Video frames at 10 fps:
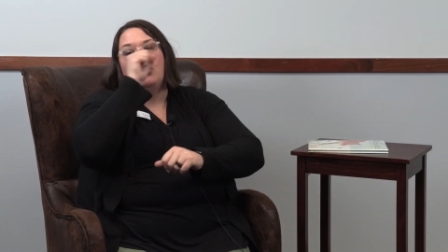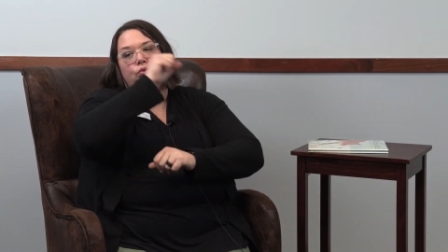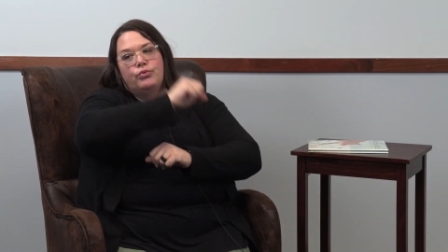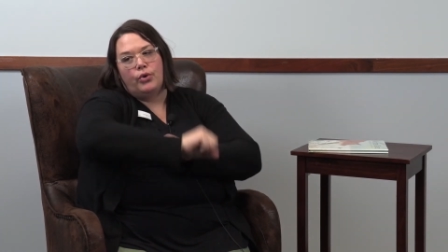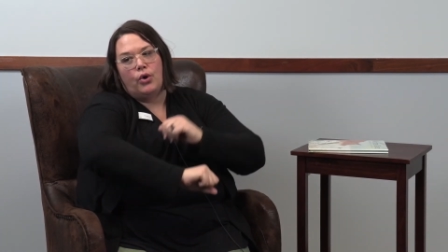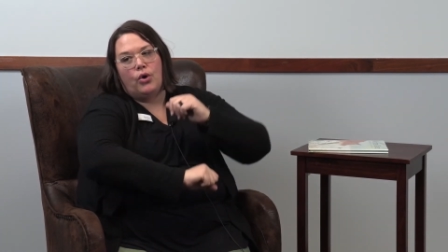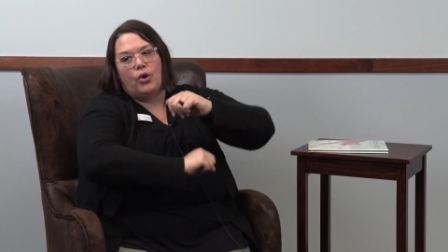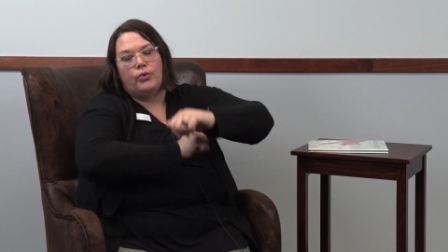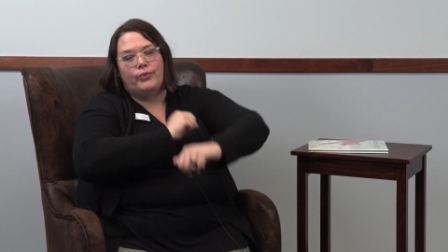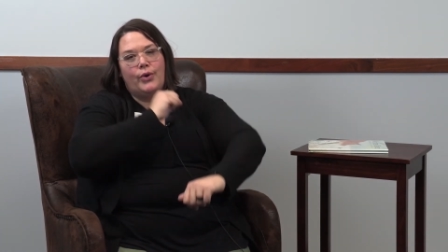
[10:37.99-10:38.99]

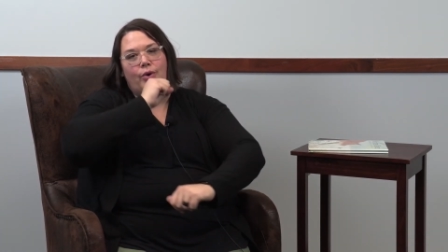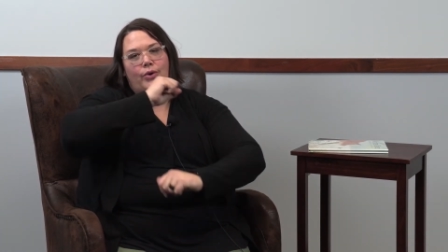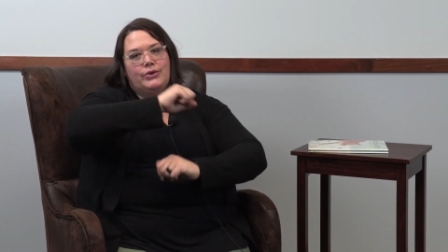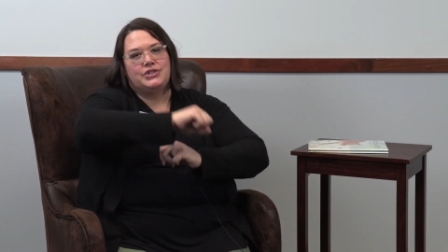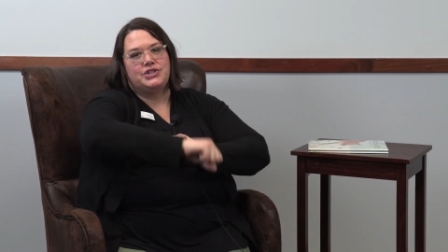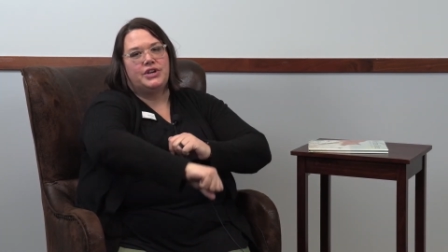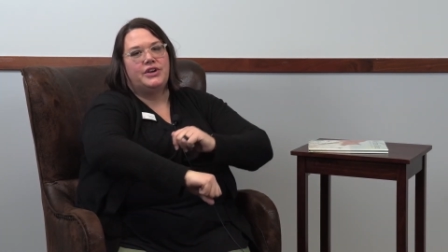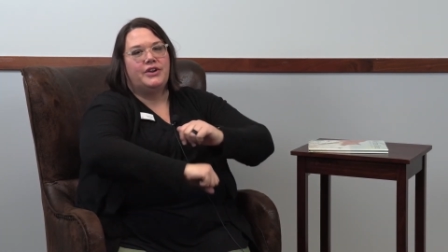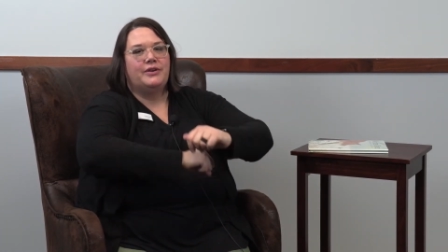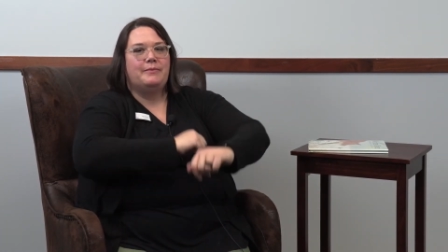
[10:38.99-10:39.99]
Roll, roll,
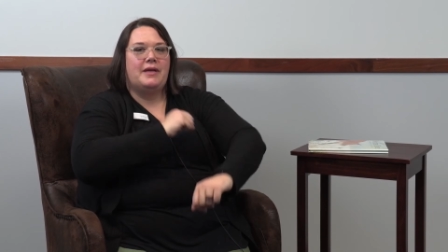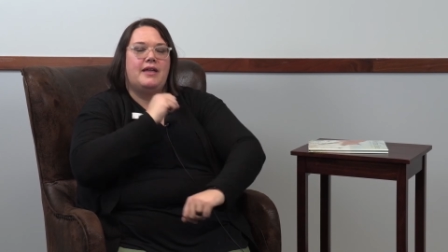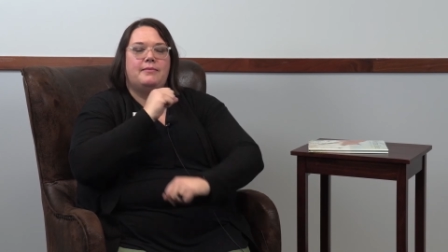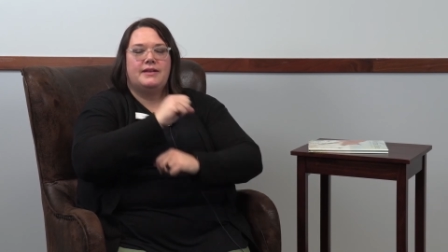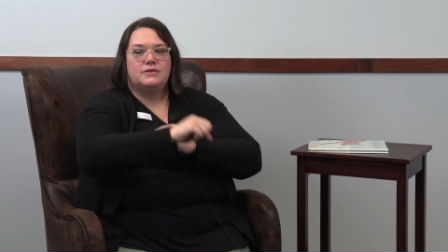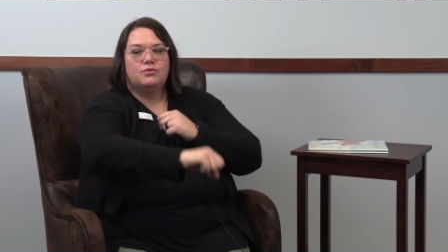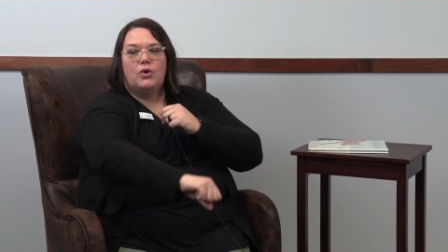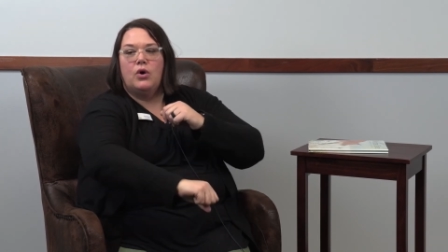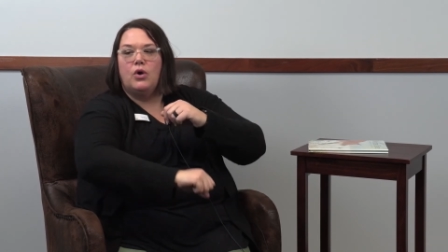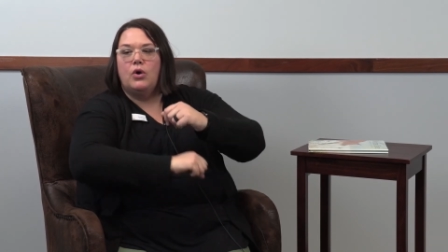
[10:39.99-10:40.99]
sugar babies.
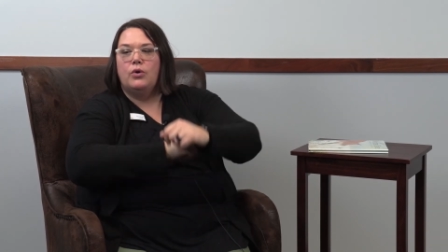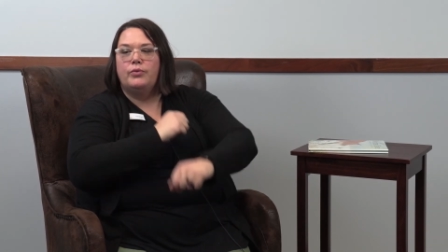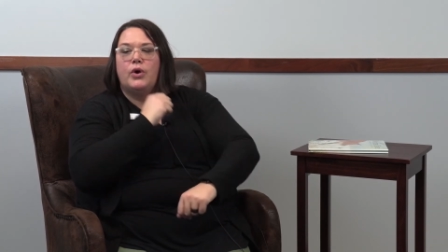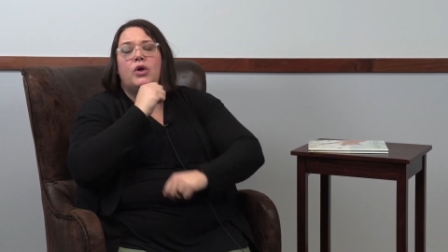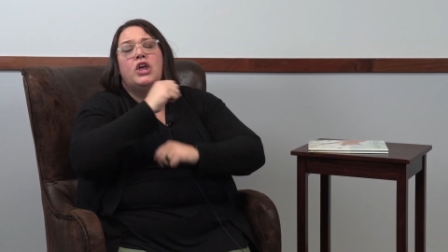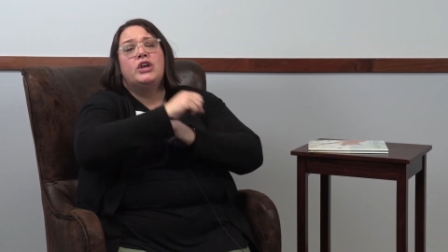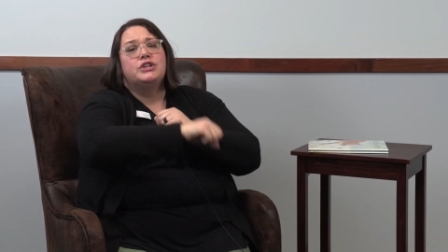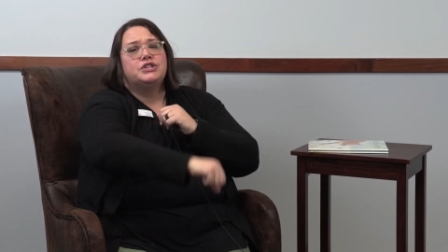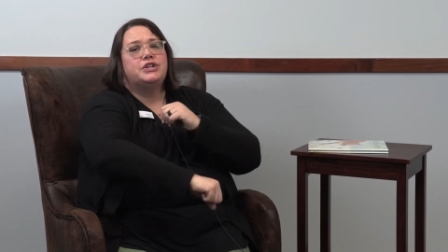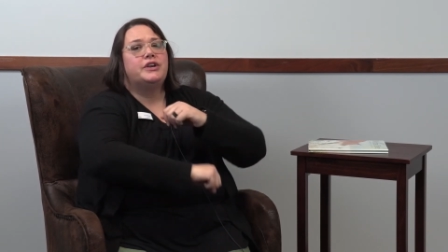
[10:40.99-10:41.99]
Roll, roll,
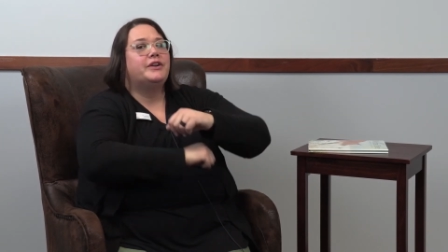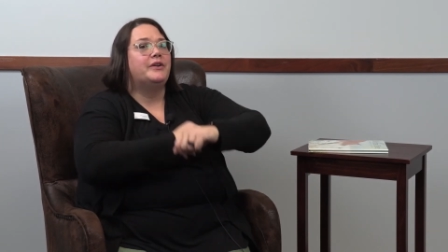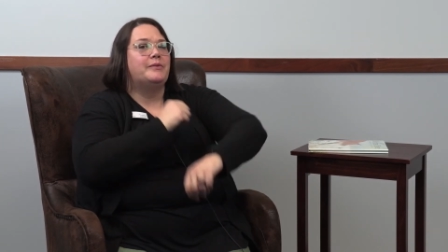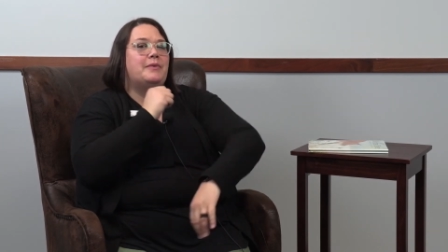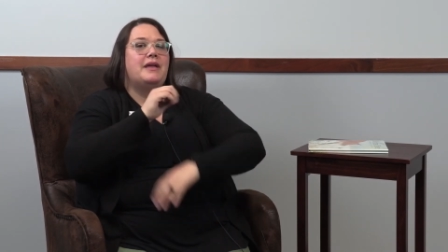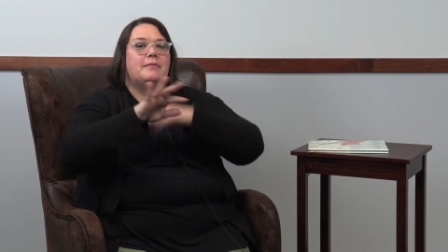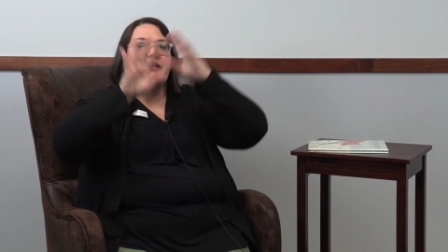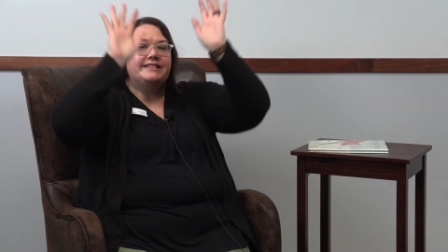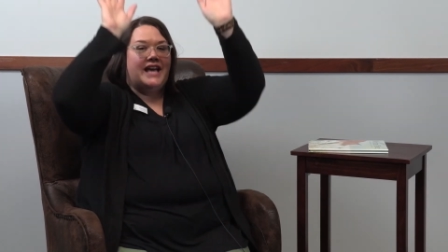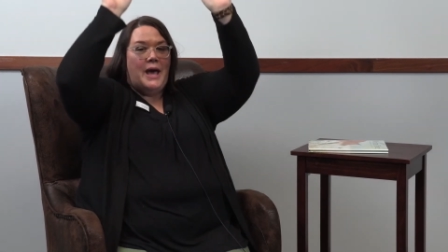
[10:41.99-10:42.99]
sugar
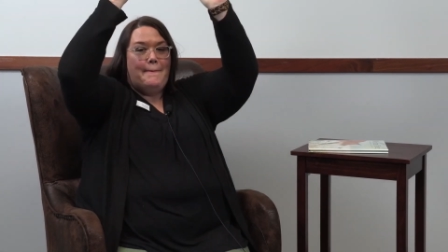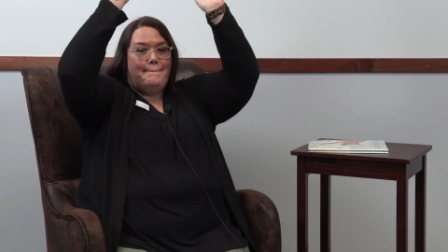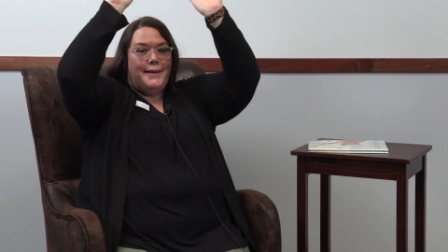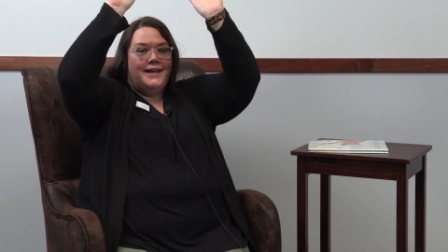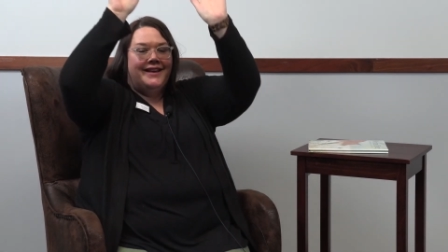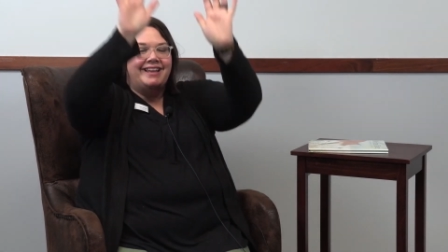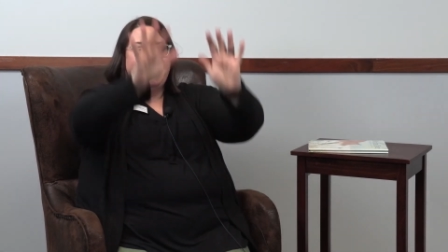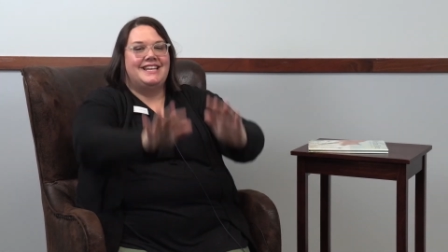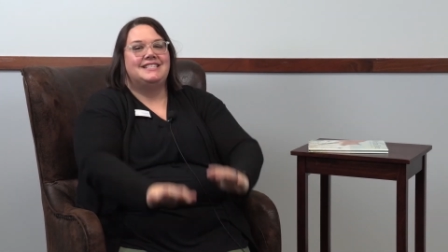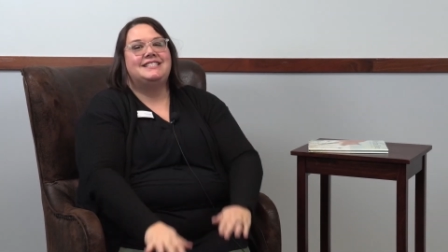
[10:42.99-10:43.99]
babies. Up,
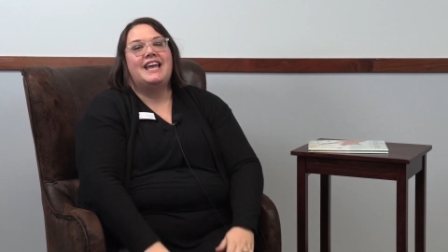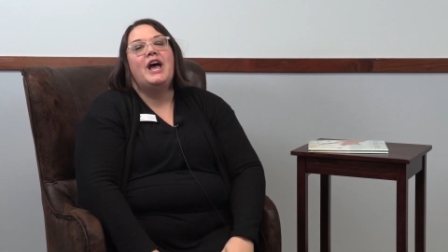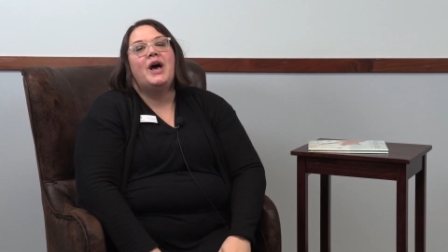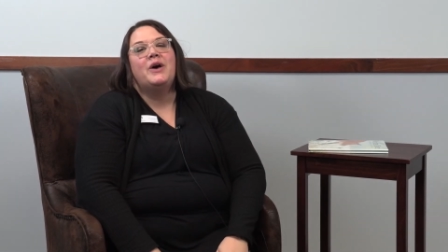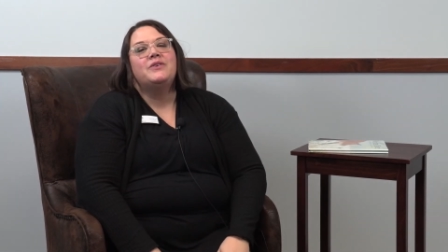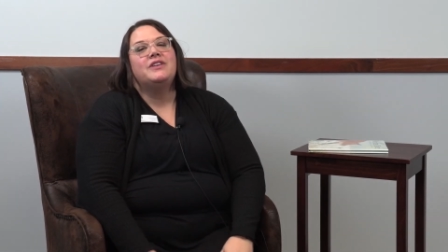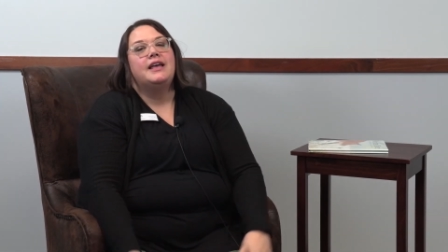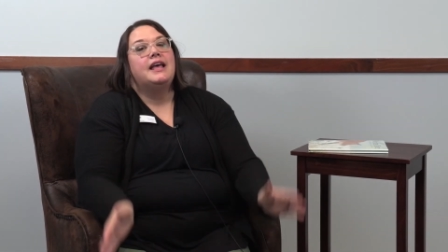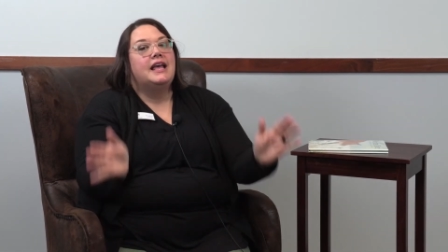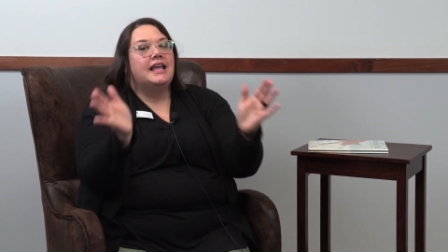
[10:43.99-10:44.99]
down,
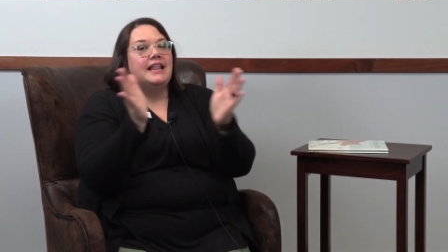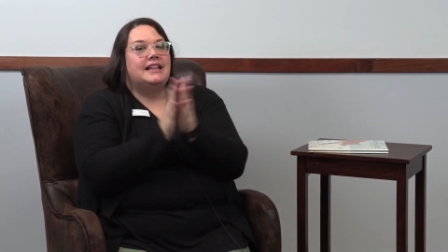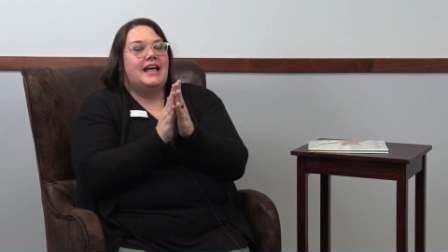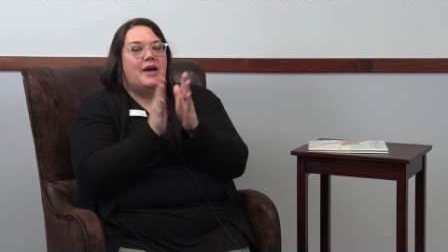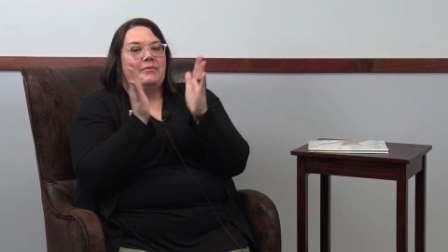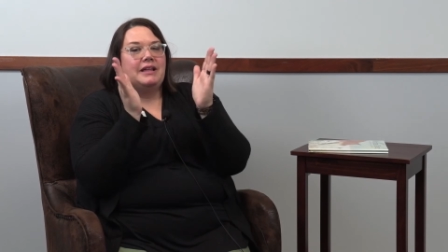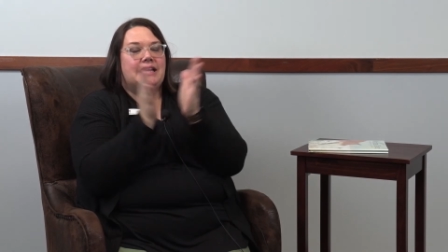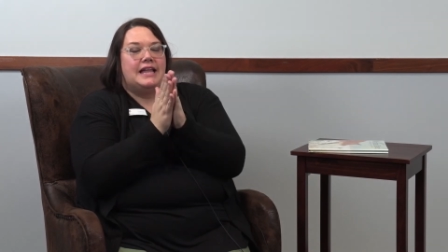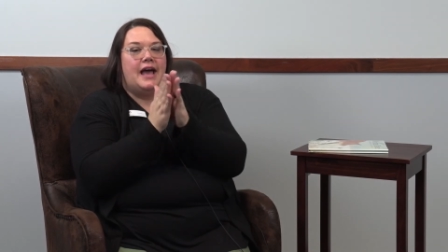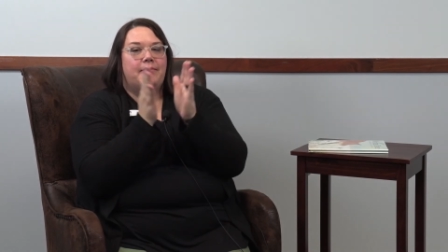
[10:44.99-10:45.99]
clap,
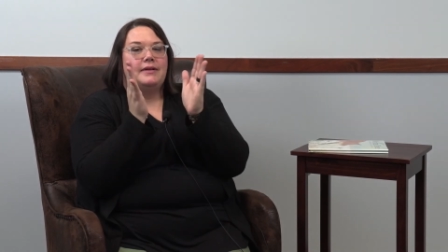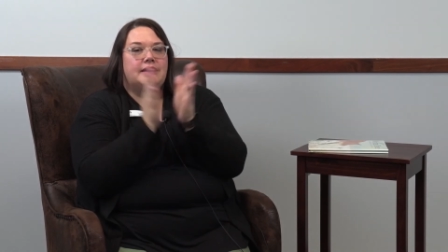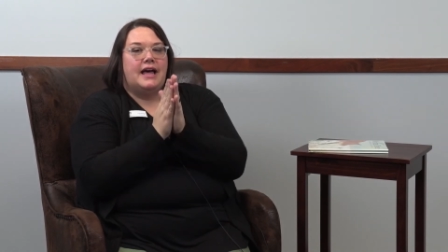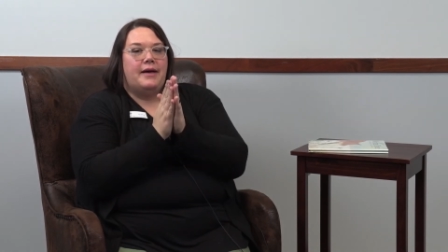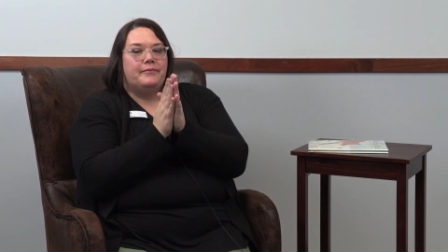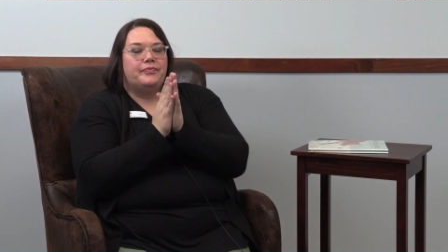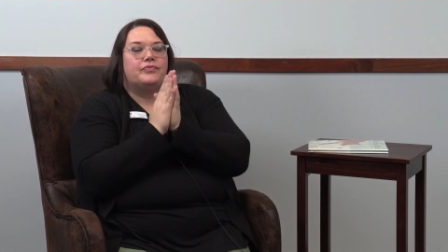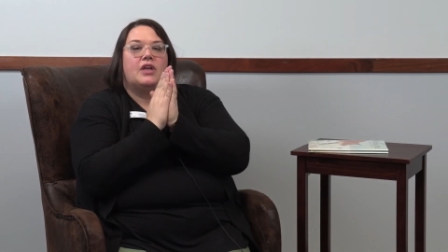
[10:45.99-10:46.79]
clap, clap.